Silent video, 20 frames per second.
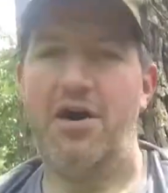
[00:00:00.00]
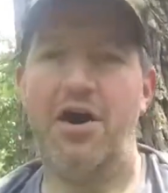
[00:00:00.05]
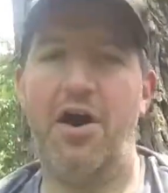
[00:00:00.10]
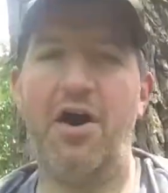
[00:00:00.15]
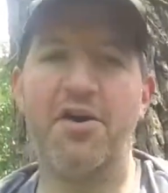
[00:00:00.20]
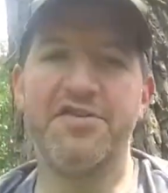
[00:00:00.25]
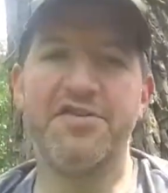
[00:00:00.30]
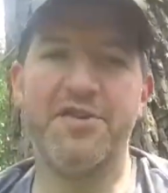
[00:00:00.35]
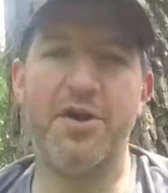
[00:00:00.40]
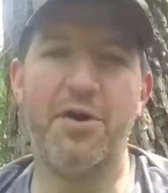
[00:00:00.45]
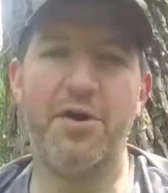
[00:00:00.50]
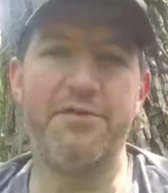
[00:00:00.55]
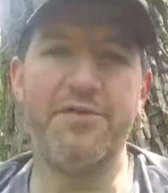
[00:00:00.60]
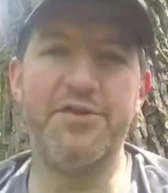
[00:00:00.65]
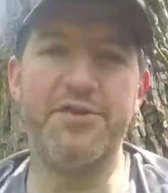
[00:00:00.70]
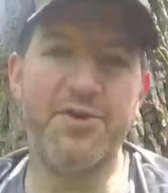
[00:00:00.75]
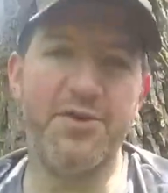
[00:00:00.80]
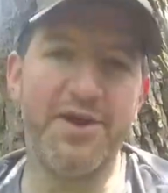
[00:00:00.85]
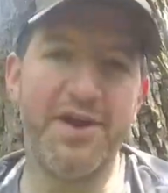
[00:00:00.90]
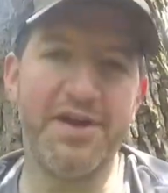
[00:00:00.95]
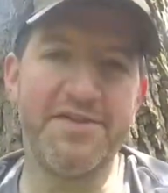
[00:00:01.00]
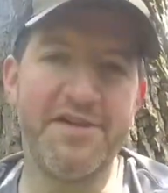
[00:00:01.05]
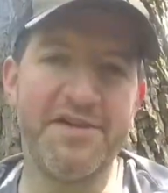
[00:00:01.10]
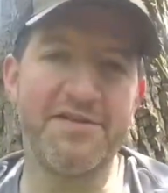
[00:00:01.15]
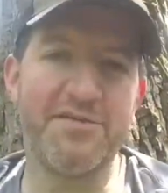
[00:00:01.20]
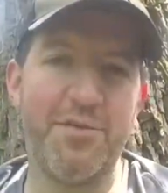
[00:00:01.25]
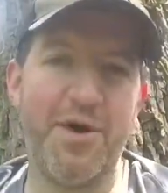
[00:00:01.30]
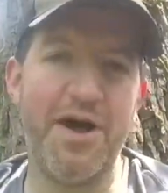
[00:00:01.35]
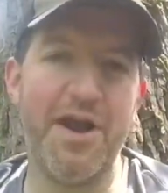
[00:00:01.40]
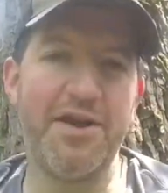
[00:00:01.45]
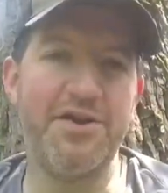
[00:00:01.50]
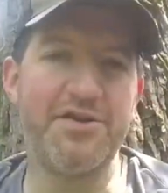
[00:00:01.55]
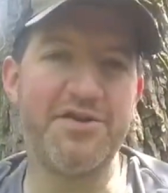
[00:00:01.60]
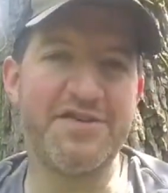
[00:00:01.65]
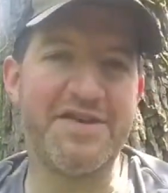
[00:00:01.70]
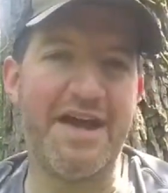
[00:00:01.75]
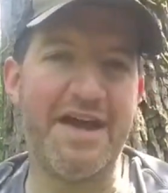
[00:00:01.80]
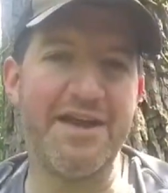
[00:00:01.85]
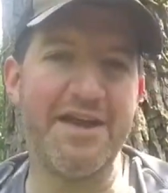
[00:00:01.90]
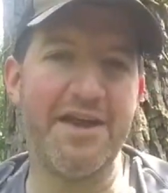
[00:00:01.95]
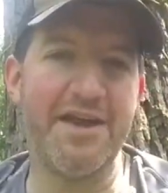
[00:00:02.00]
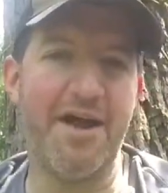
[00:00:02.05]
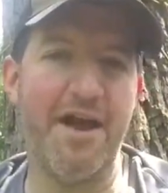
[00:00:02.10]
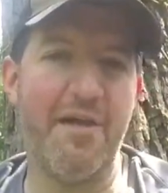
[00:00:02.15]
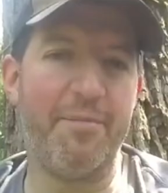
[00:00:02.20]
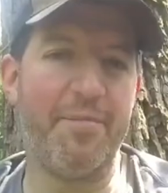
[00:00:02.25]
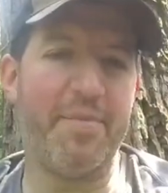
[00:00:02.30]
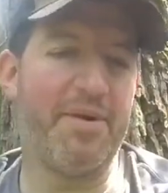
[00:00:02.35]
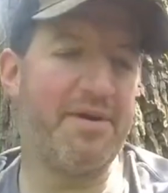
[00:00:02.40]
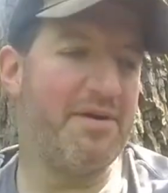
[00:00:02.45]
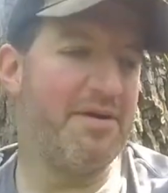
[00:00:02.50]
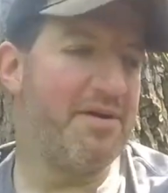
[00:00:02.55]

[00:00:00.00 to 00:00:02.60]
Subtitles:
Also, if you do get this one and you're setting it up,